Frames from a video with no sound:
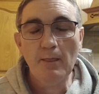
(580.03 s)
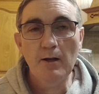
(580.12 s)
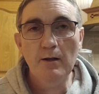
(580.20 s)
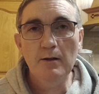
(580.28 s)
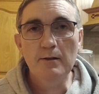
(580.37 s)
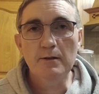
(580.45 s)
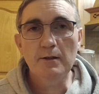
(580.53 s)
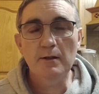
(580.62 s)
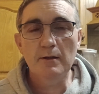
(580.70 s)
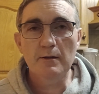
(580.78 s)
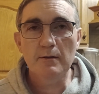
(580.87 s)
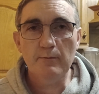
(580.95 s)
And
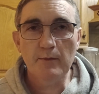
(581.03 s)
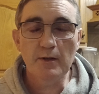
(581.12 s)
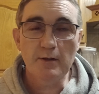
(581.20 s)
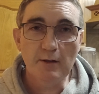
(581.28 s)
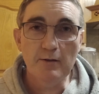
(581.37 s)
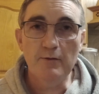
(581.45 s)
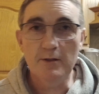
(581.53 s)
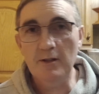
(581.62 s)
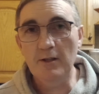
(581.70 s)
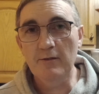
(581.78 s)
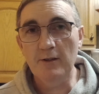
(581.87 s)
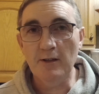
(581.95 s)
I
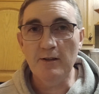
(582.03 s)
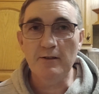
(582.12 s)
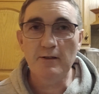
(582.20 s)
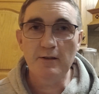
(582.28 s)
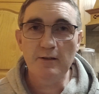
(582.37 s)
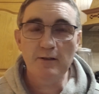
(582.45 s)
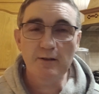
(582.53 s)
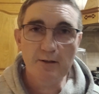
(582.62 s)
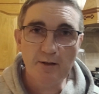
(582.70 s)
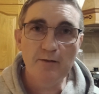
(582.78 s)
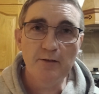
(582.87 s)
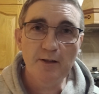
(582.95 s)
receive and
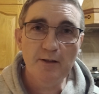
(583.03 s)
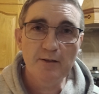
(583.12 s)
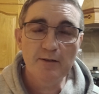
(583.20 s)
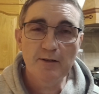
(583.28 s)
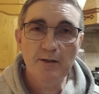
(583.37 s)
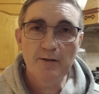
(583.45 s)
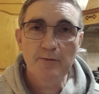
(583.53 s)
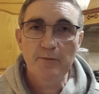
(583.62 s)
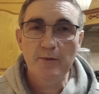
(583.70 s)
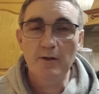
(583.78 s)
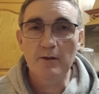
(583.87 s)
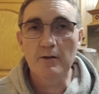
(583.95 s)
give healings there,
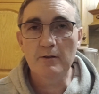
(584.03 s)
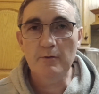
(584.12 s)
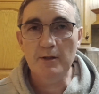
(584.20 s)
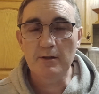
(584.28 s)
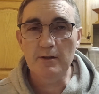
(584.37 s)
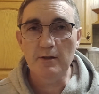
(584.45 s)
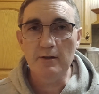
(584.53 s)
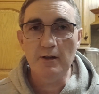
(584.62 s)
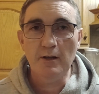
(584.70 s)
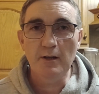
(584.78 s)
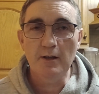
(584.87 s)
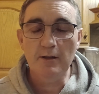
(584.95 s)
along with the
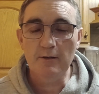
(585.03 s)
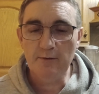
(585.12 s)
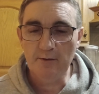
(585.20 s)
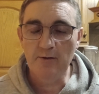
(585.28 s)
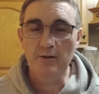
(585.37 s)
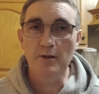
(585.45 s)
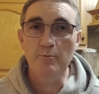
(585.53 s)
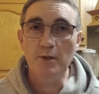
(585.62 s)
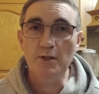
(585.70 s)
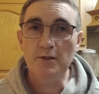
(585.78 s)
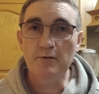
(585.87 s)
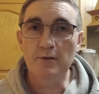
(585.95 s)
collective, all led by
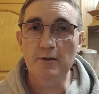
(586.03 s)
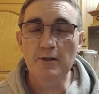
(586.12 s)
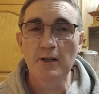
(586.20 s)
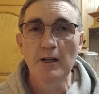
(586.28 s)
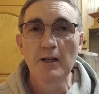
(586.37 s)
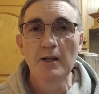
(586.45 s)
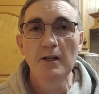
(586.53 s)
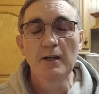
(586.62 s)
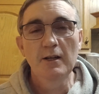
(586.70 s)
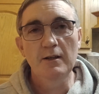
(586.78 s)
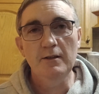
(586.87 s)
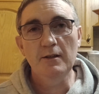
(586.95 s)
Siobhan.
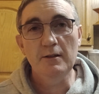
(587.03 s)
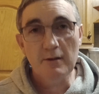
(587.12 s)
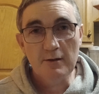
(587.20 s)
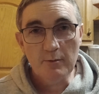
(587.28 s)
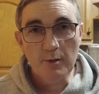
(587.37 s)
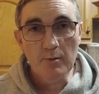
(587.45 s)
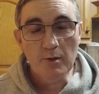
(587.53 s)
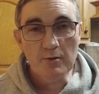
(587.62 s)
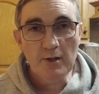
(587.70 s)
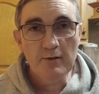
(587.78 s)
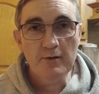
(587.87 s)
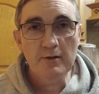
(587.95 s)
And then there's the Purple
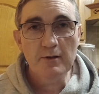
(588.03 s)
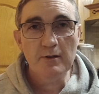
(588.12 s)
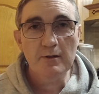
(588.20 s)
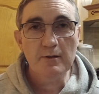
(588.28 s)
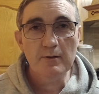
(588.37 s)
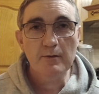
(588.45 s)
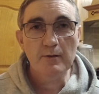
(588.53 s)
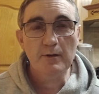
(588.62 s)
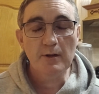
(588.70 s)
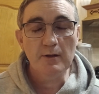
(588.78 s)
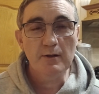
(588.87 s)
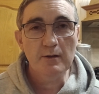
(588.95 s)
Raven
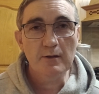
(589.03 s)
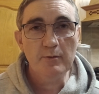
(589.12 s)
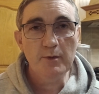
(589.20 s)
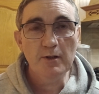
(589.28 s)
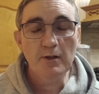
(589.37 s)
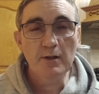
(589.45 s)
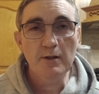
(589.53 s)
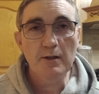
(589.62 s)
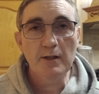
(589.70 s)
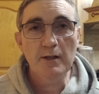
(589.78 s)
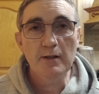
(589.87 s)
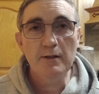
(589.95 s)
community
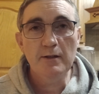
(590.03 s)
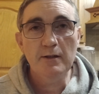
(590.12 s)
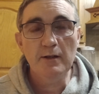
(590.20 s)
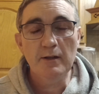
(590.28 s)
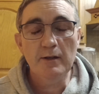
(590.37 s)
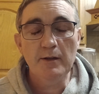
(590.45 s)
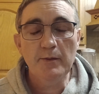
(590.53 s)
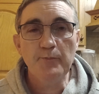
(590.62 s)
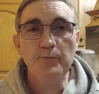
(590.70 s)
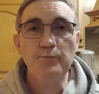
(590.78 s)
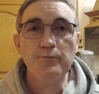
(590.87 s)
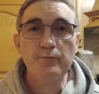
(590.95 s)

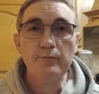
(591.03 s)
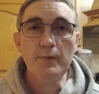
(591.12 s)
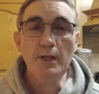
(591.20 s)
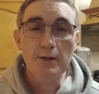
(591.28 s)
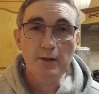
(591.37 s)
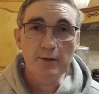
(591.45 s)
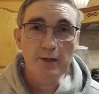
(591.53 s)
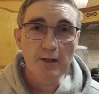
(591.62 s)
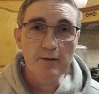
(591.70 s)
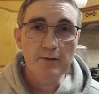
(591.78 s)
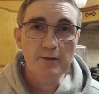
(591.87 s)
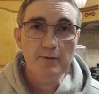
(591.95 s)
in near
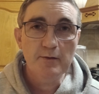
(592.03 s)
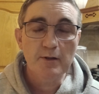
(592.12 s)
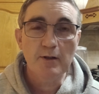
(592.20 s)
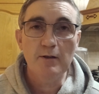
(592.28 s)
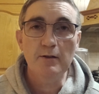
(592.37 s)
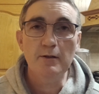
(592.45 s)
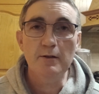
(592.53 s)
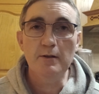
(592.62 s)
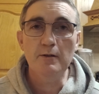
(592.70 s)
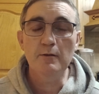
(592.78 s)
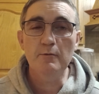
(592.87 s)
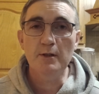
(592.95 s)
Delvin,
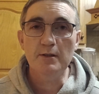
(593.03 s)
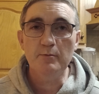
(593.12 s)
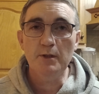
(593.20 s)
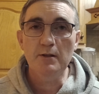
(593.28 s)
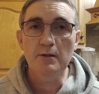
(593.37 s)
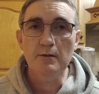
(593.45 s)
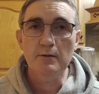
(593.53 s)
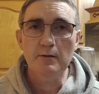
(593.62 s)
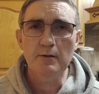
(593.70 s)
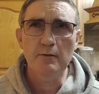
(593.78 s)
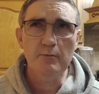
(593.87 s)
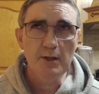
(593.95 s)
County Westmeath.
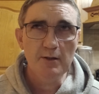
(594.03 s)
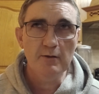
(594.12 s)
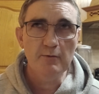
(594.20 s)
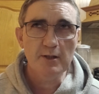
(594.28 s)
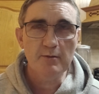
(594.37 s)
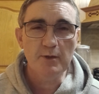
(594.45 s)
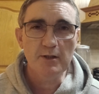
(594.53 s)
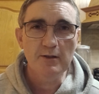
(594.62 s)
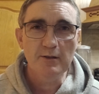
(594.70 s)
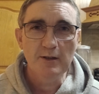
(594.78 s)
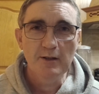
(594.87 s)
Is it Meath or Westmeath?